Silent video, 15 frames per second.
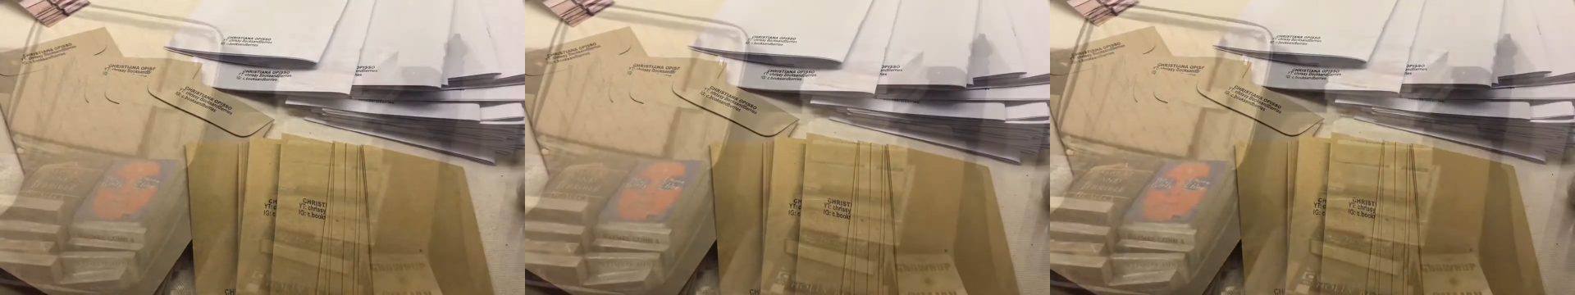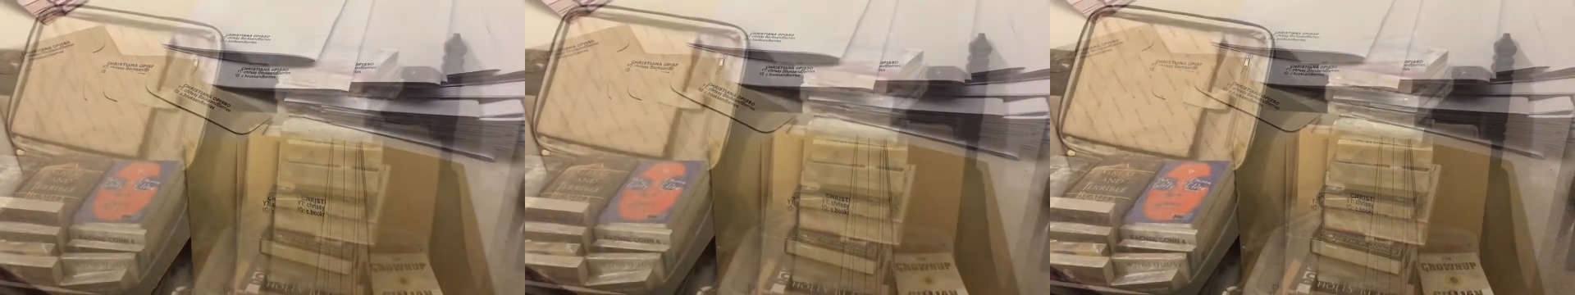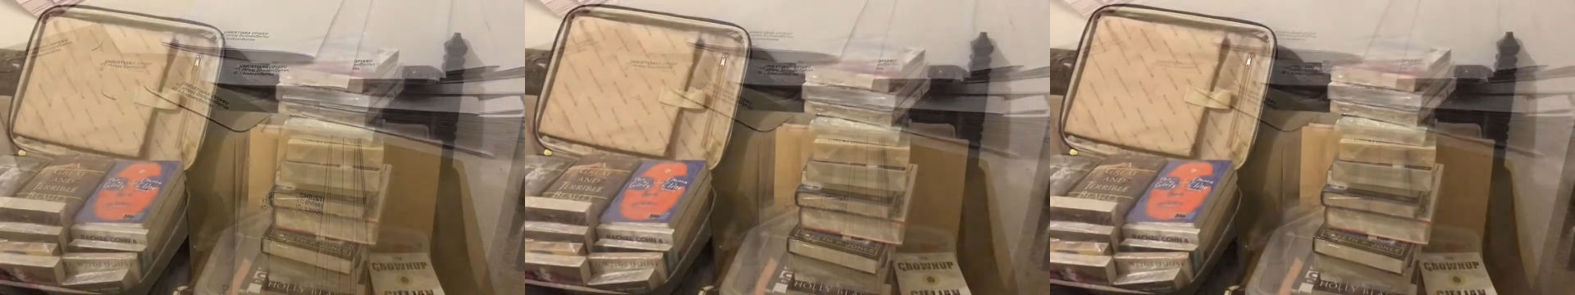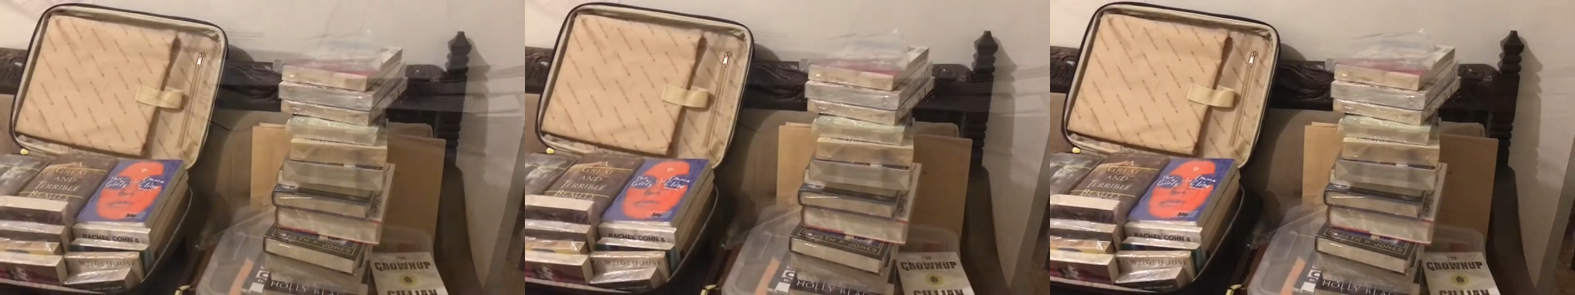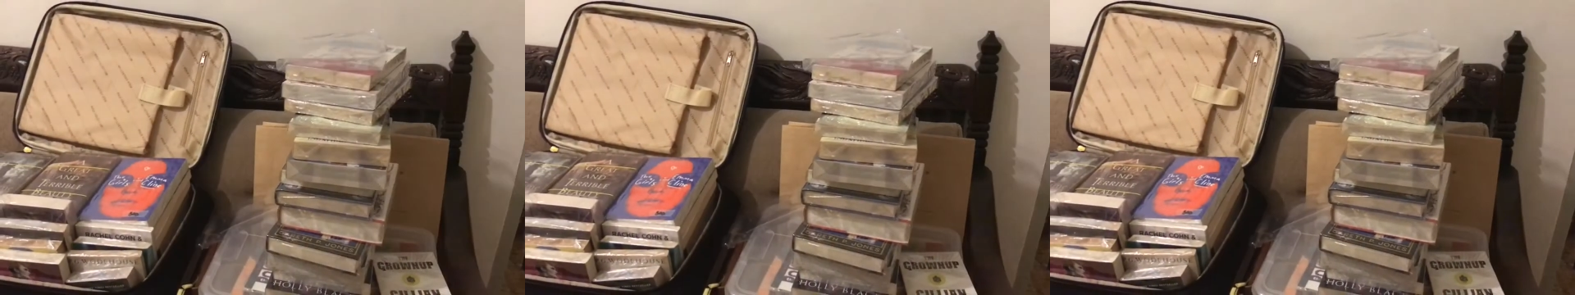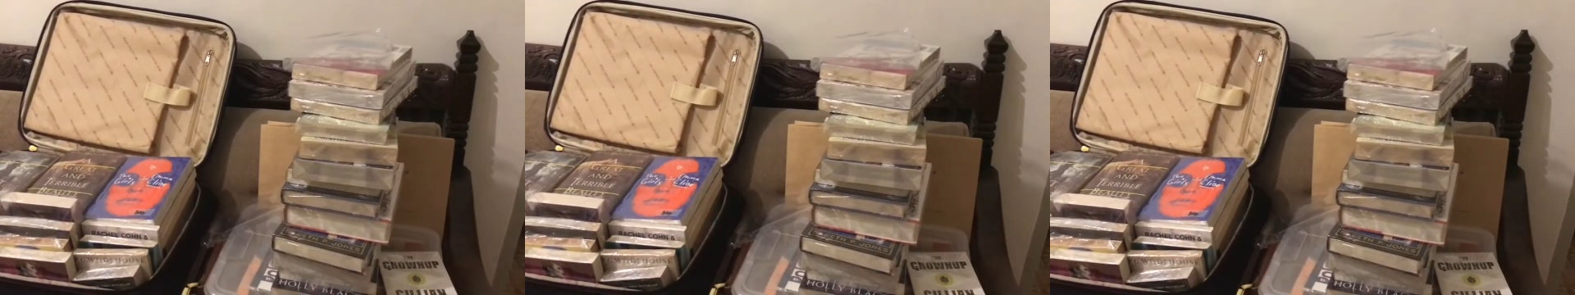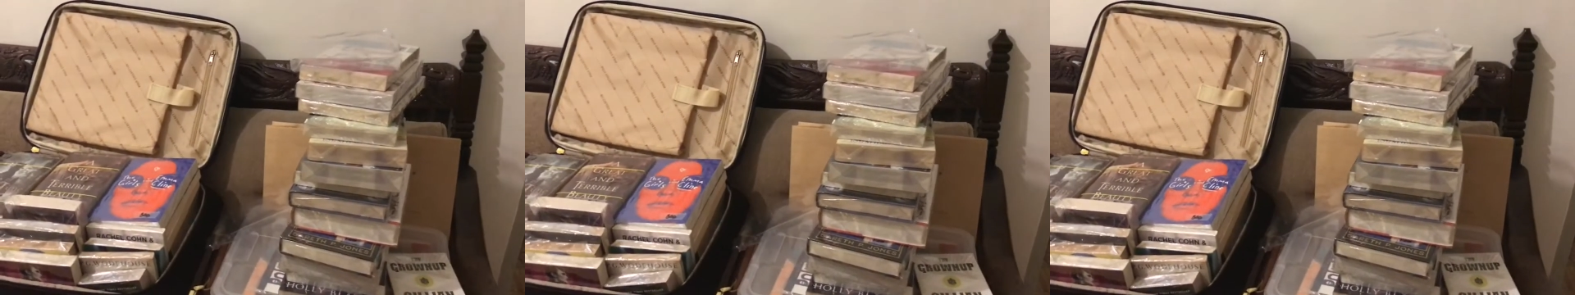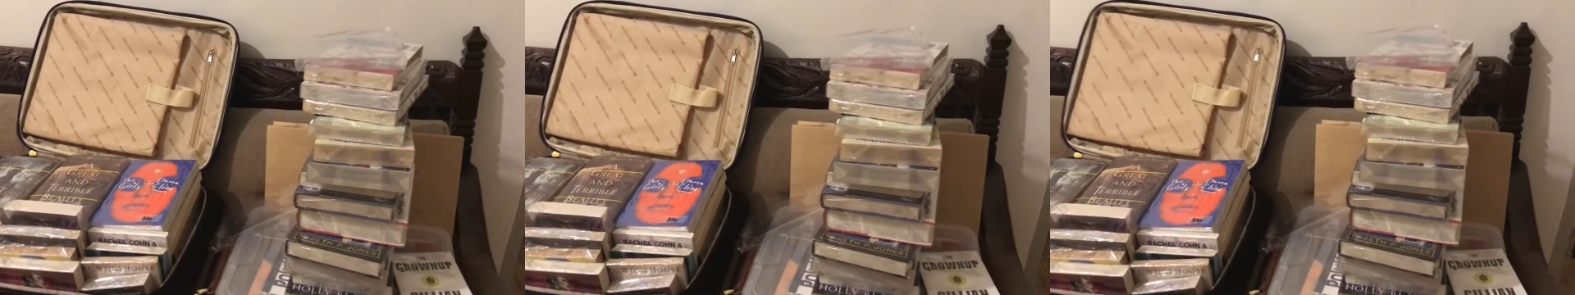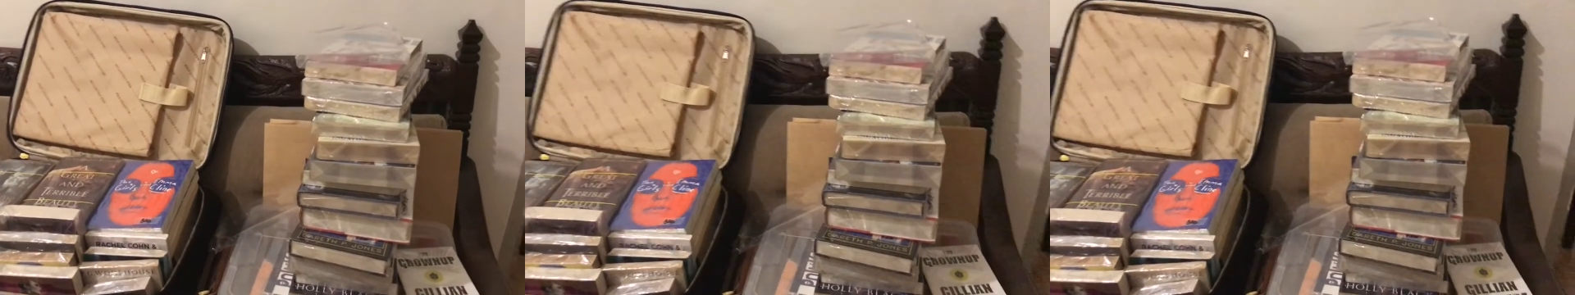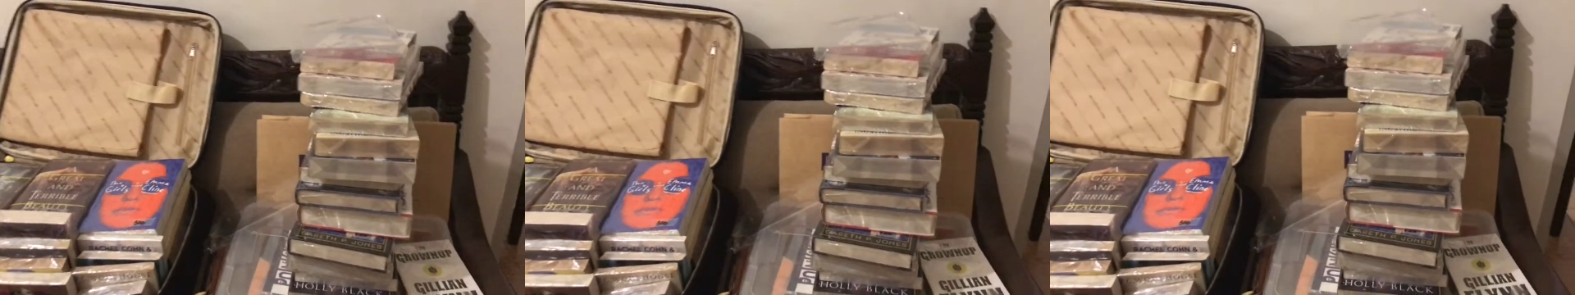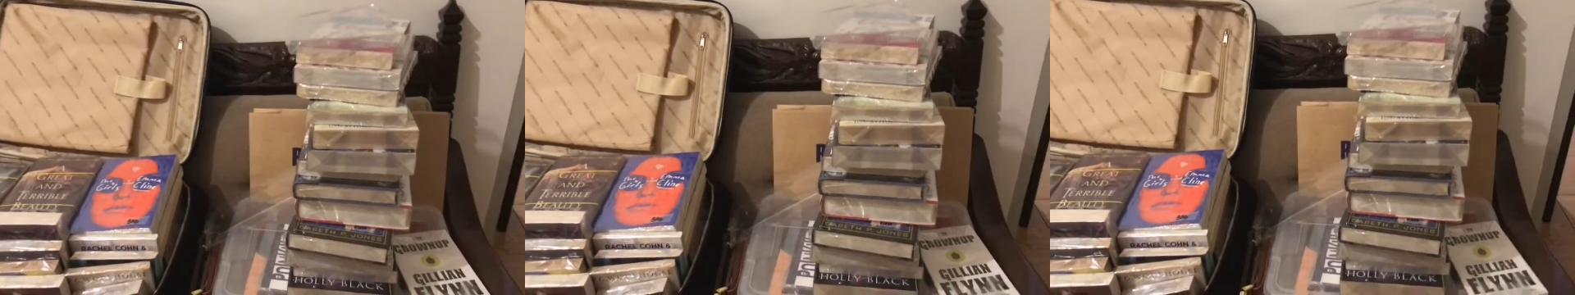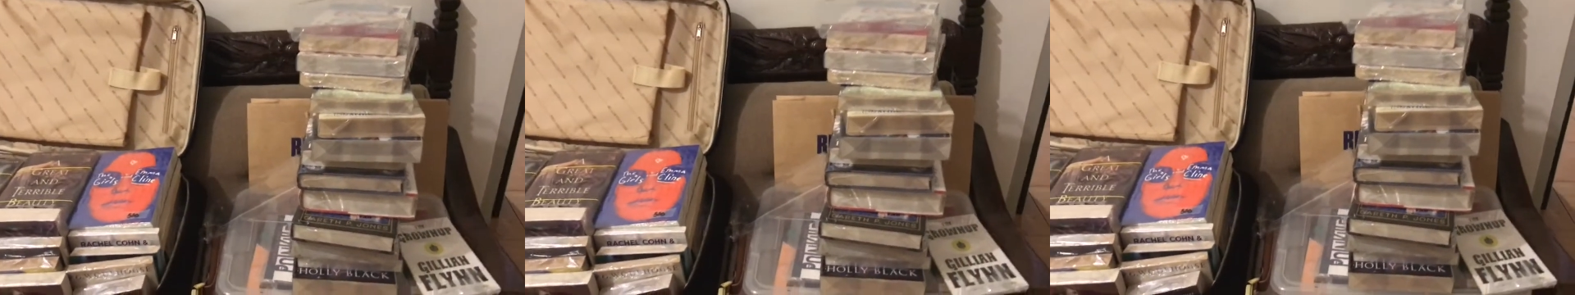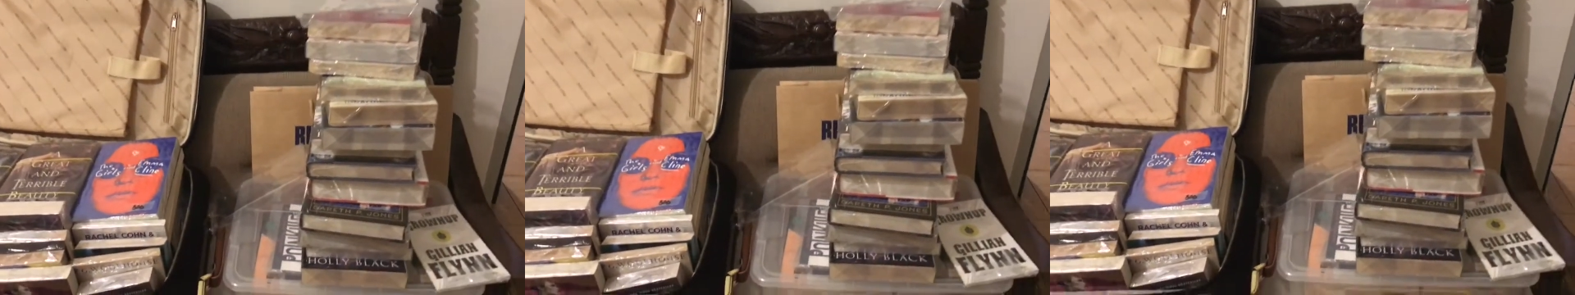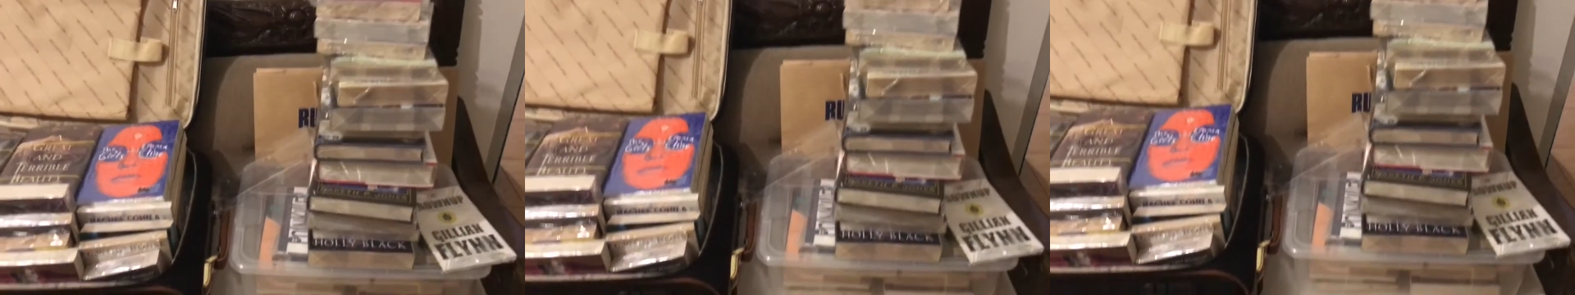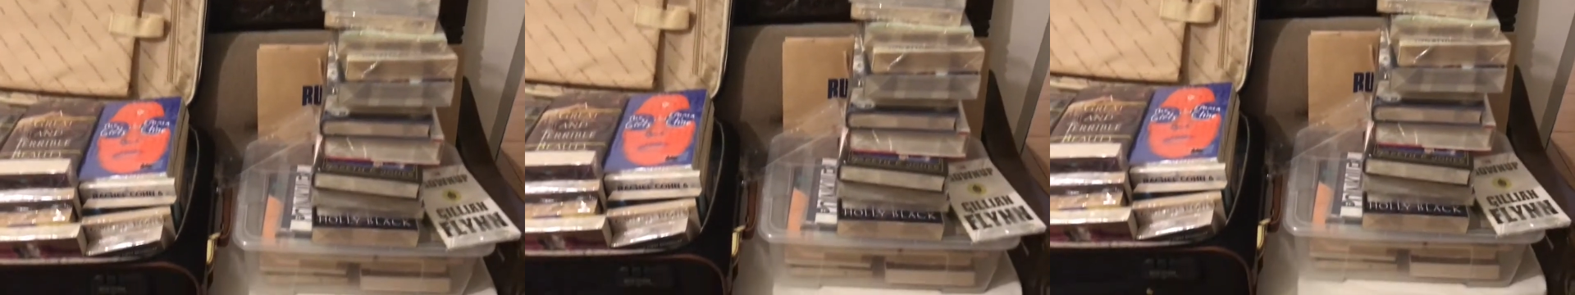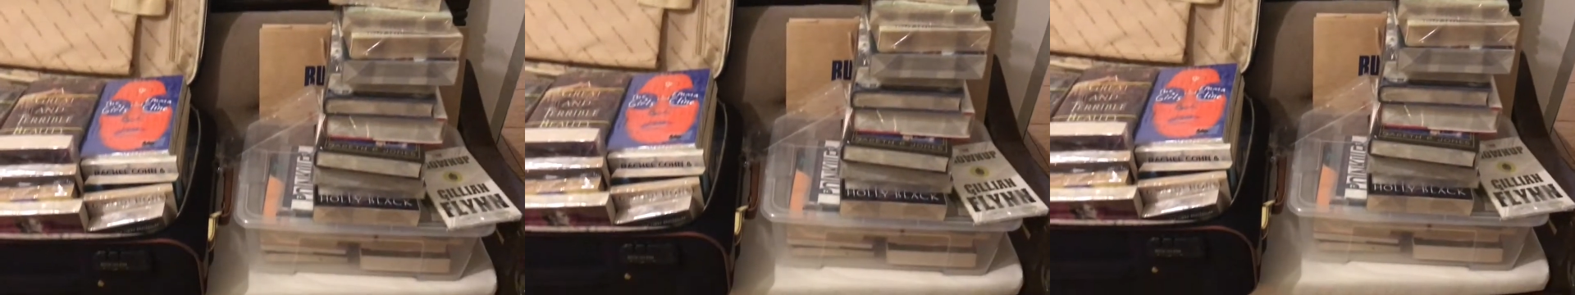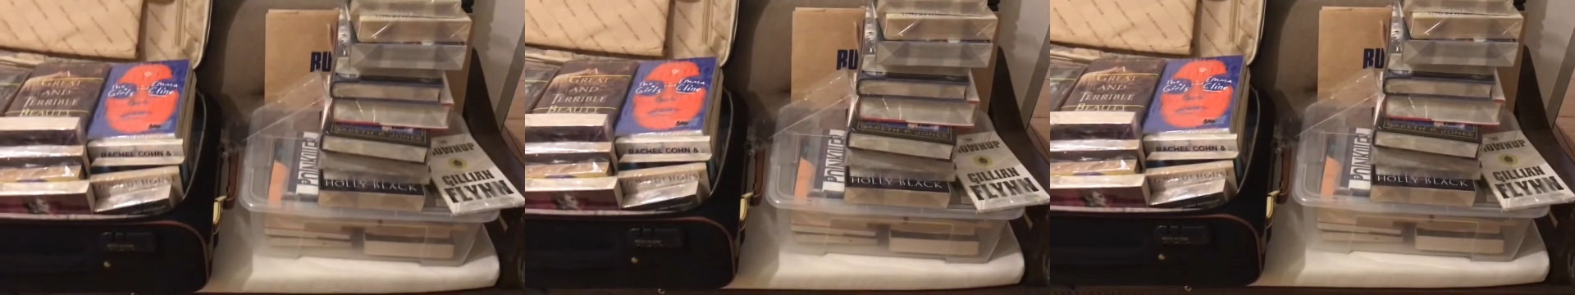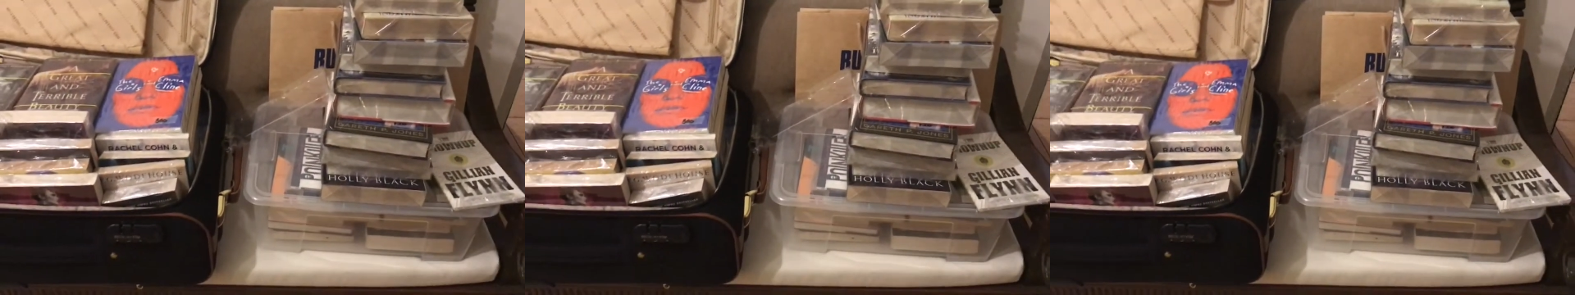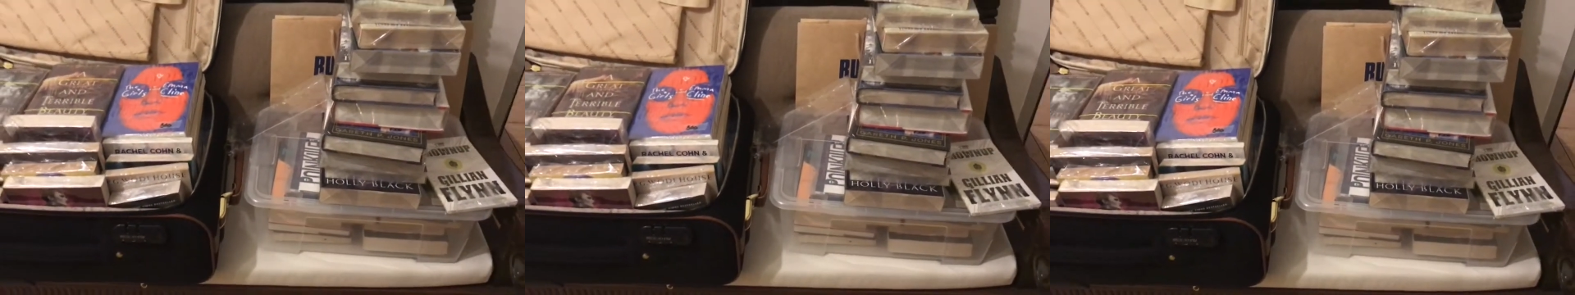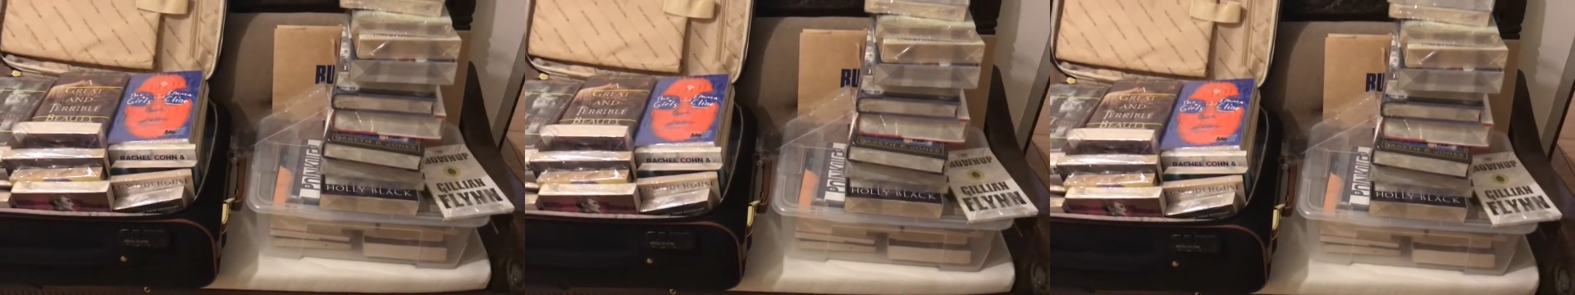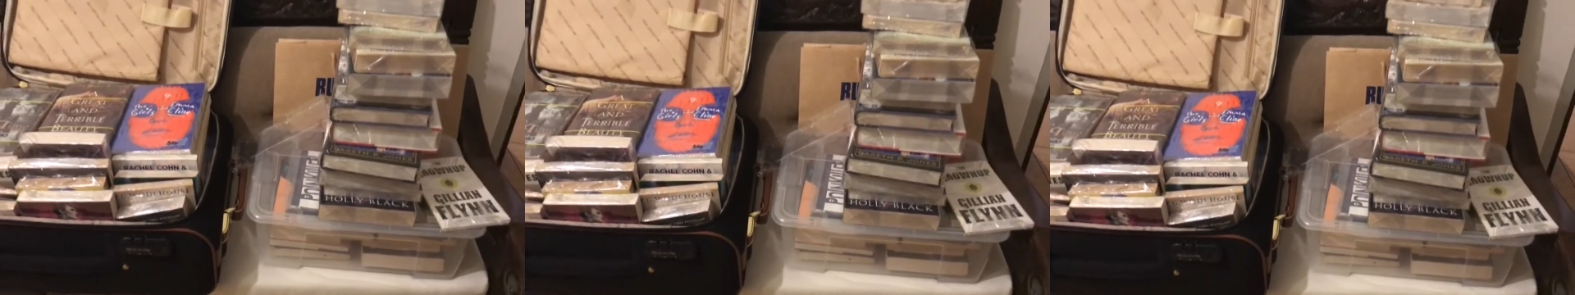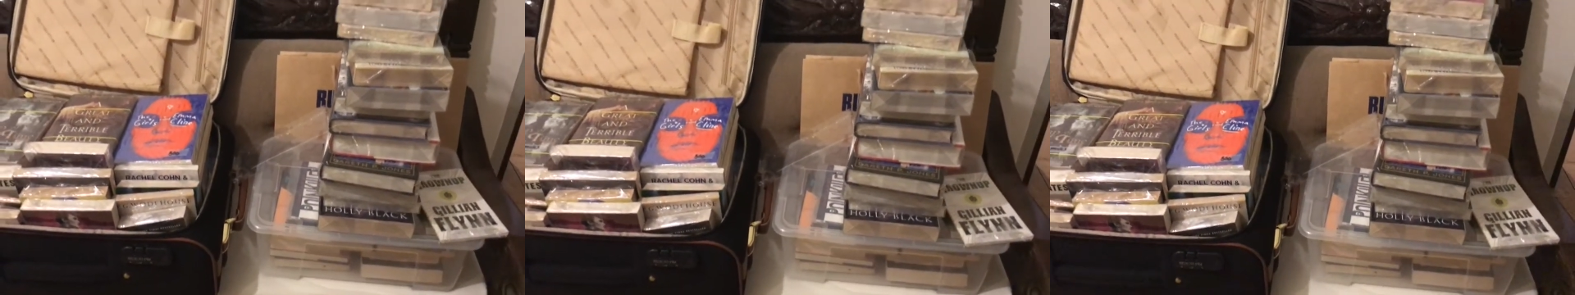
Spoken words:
(no speaker visible)